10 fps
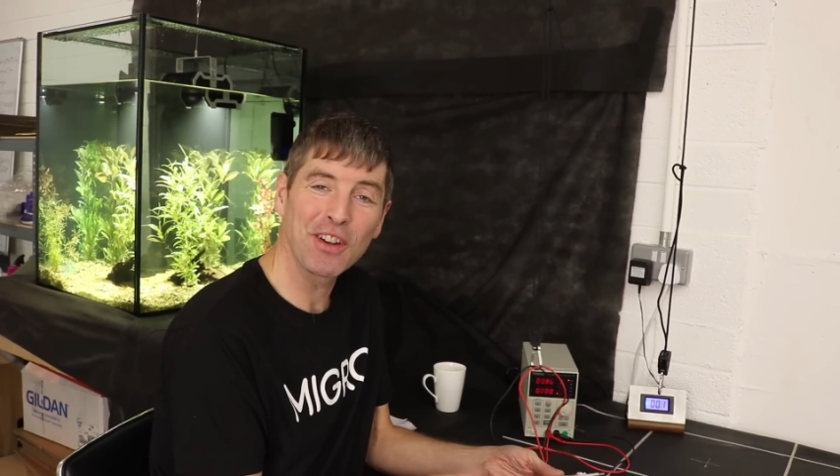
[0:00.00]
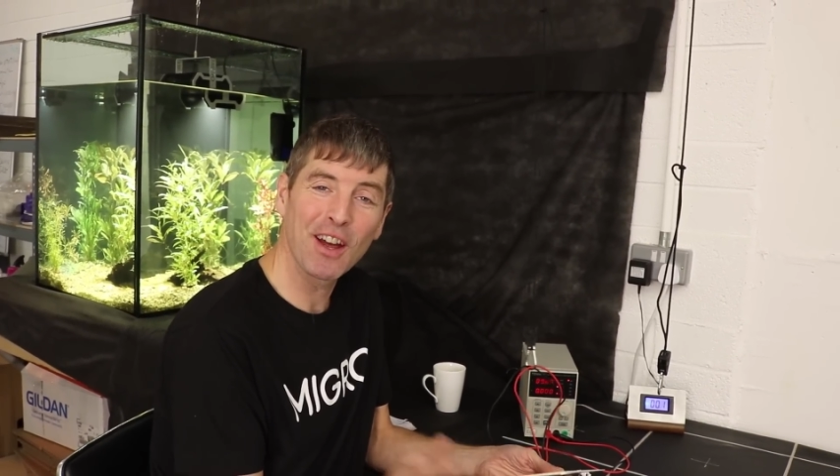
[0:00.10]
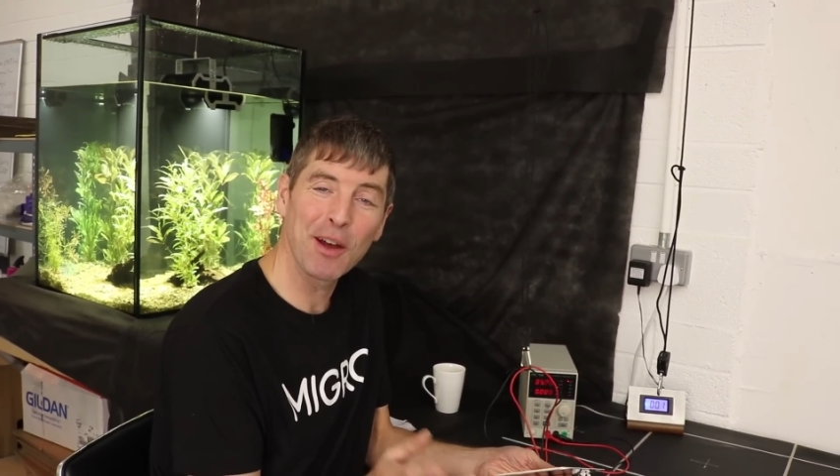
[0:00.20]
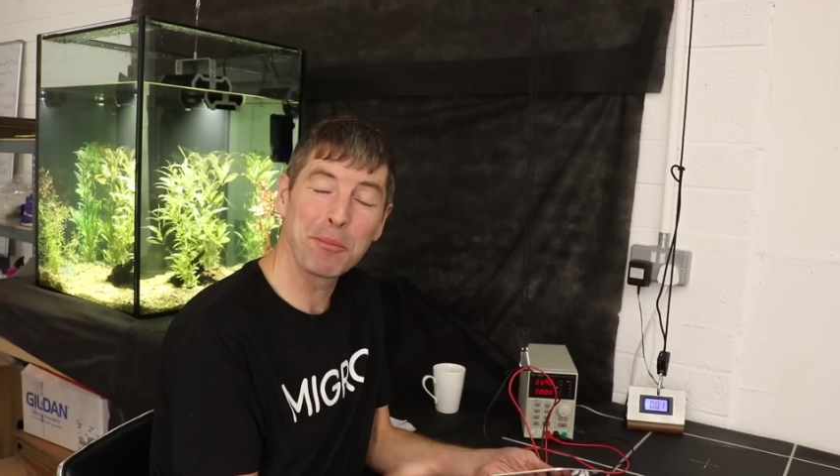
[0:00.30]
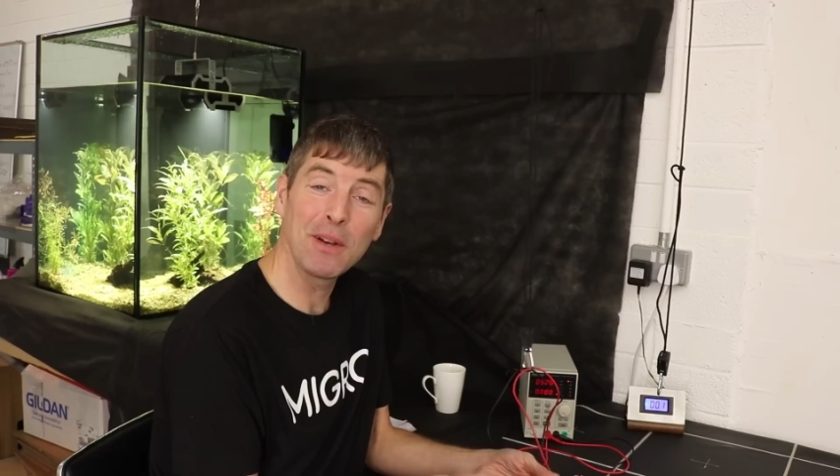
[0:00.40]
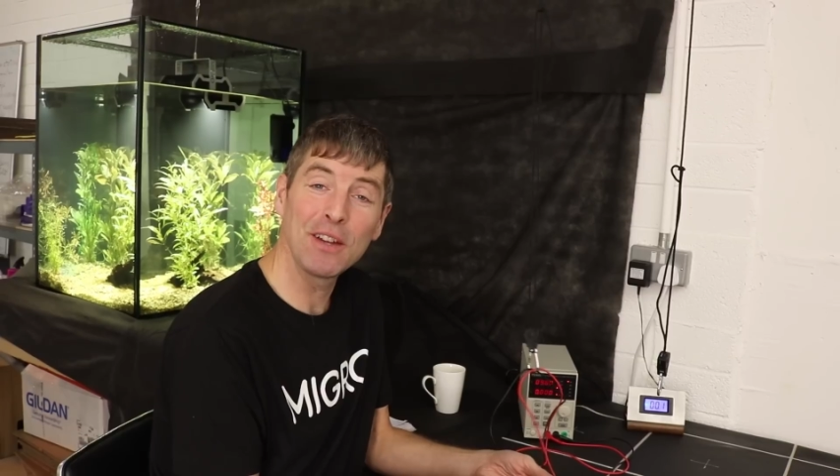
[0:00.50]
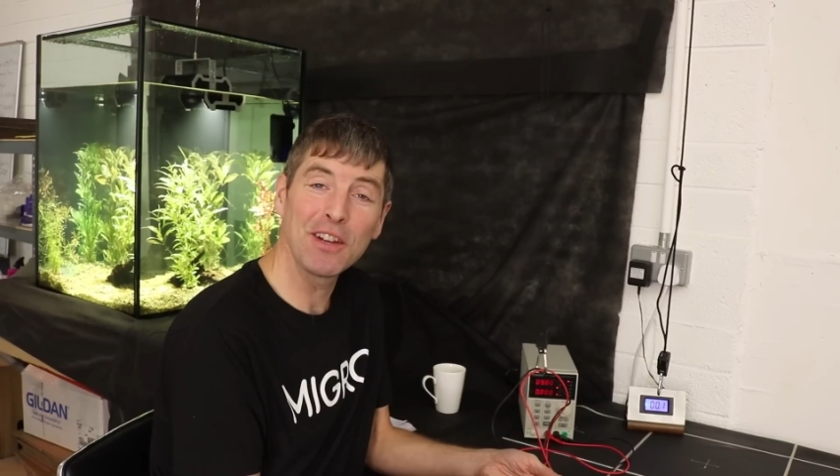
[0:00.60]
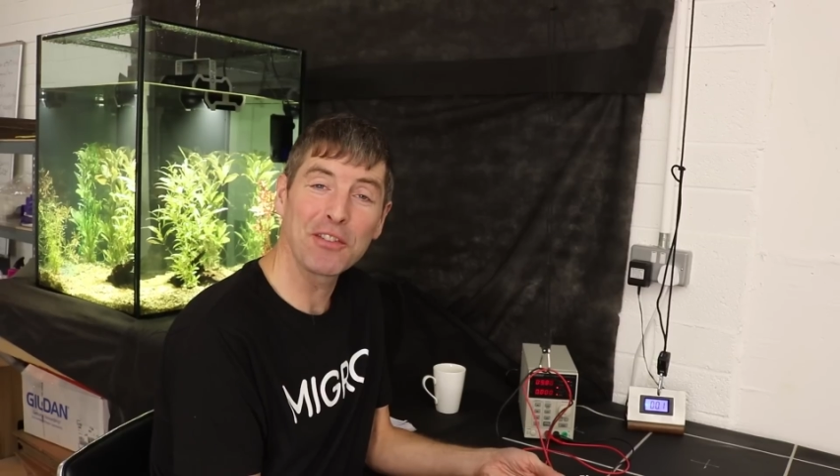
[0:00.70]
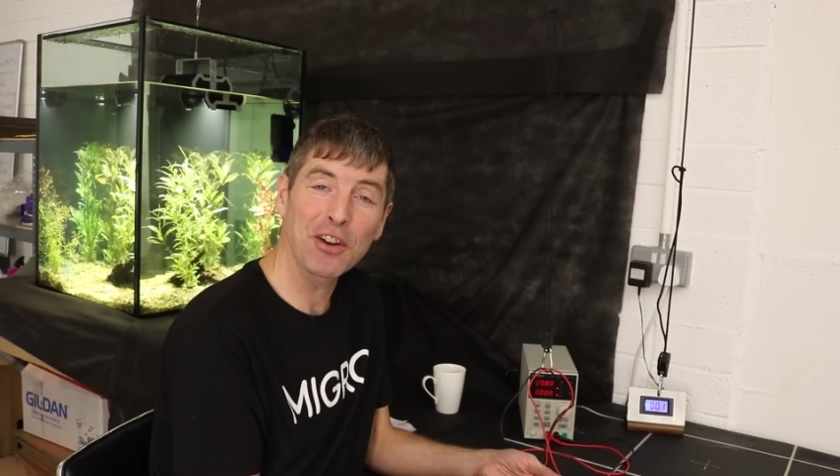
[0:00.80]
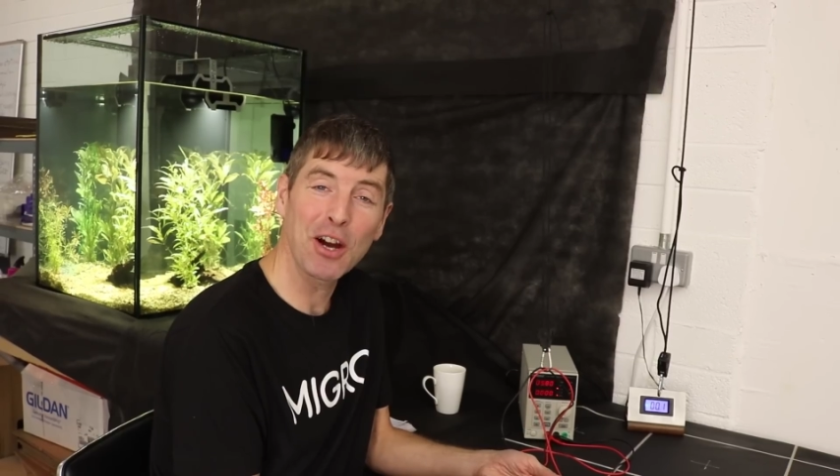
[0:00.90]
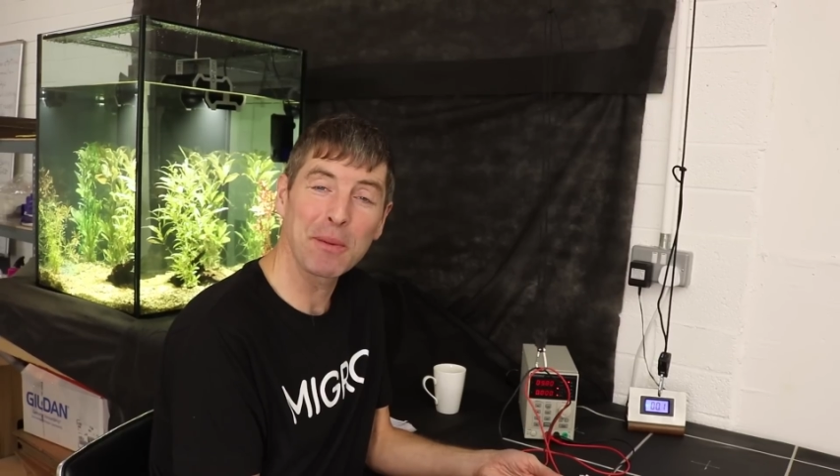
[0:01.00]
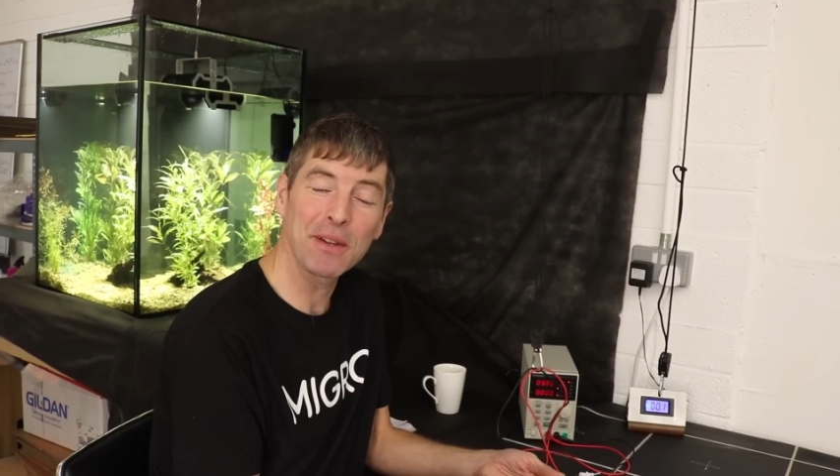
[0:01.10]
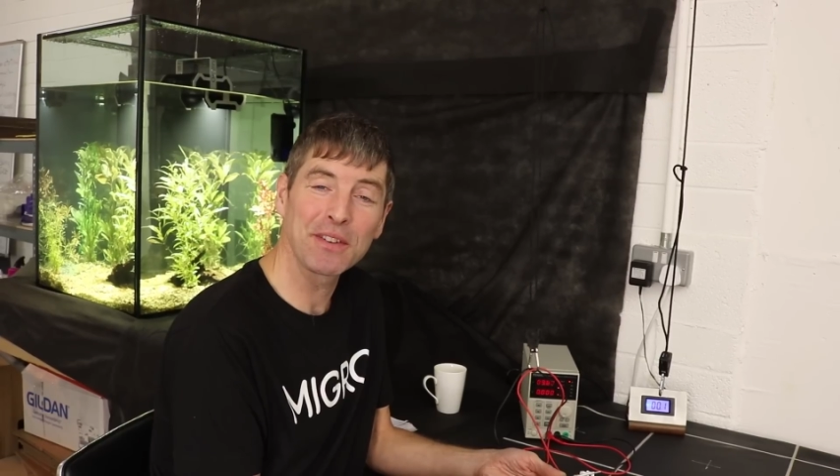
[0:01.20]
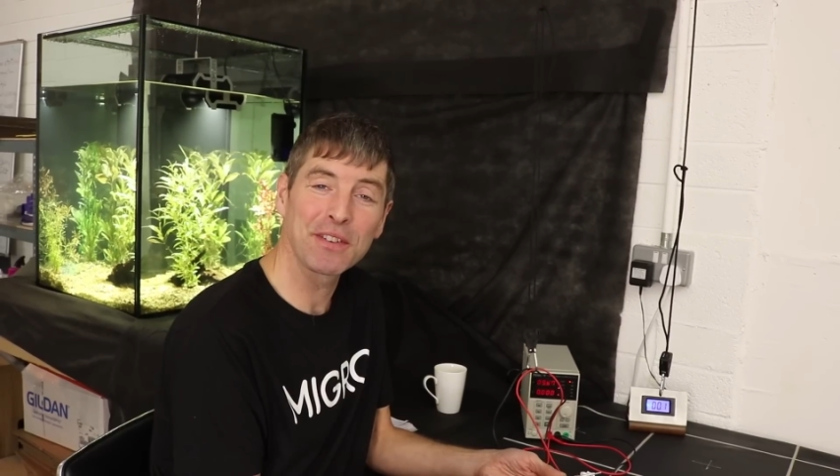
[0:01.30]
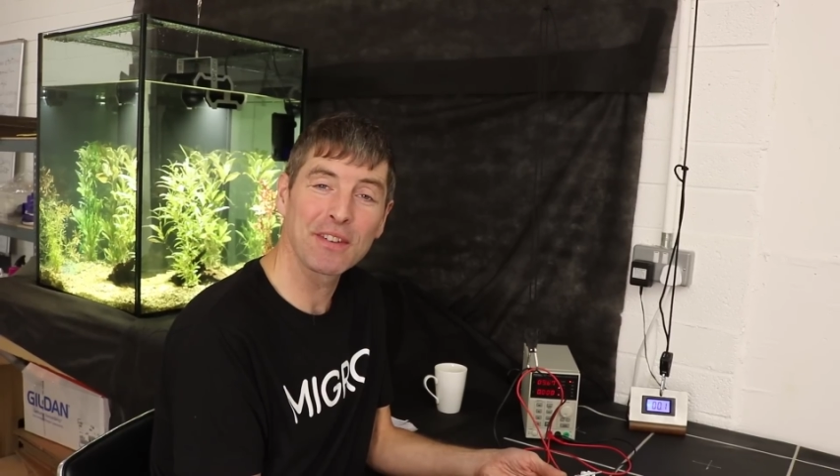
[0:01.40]
Uh, please leave your
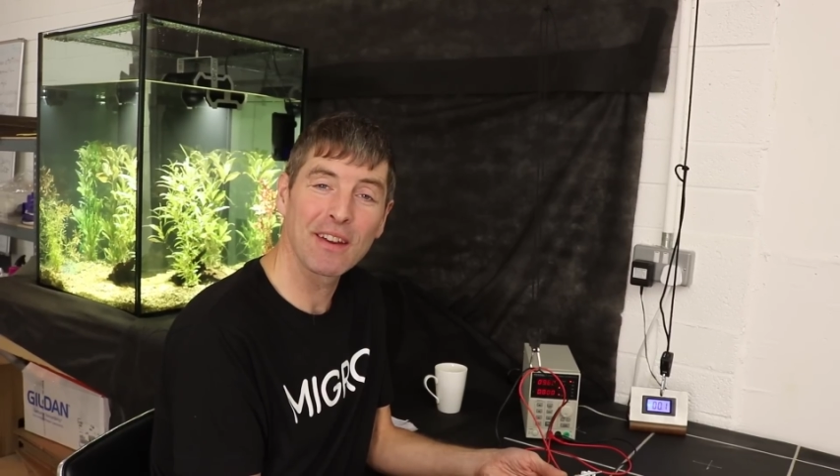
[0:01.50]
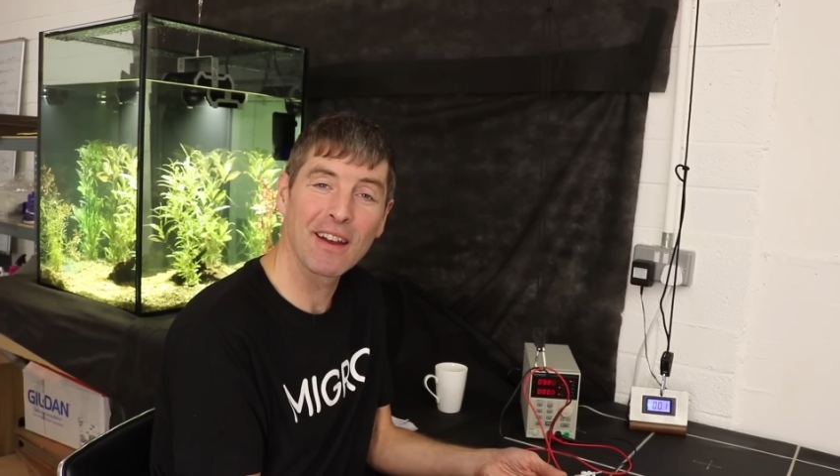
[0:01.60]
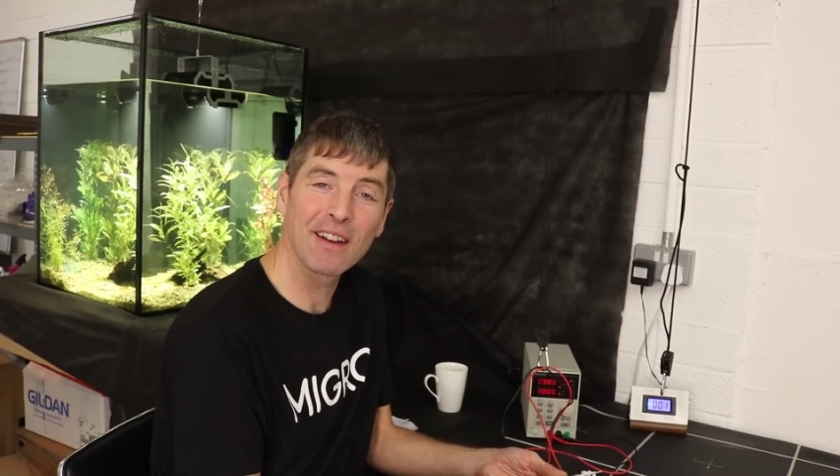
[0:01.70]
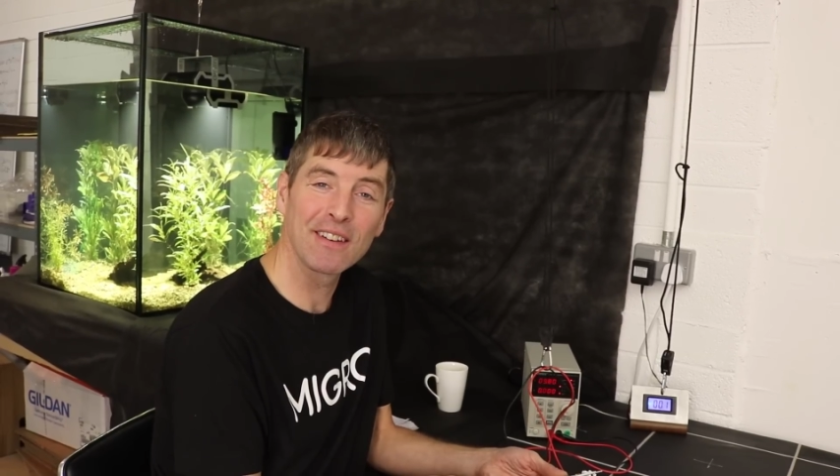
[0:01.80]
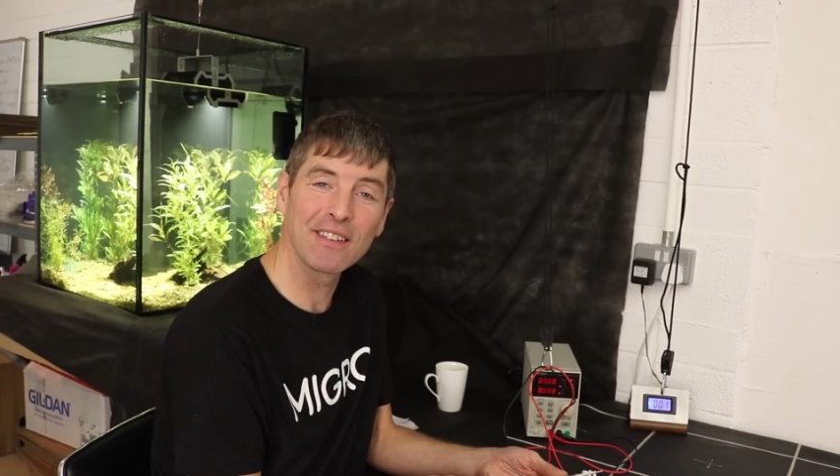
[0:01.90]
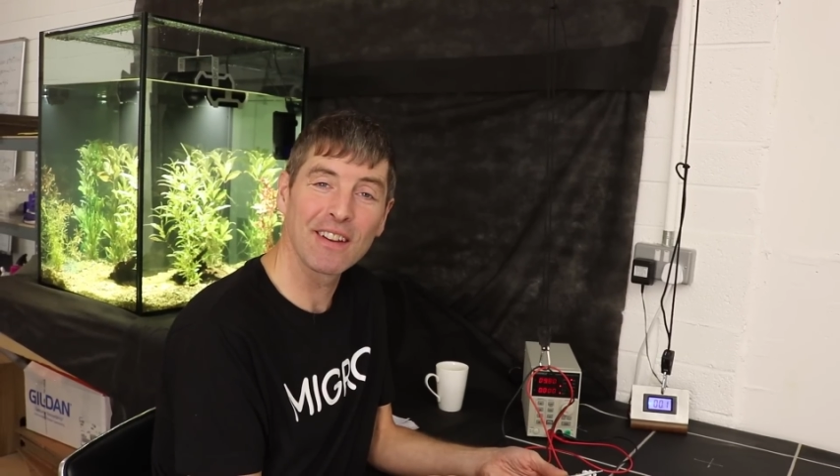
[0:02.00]
comments and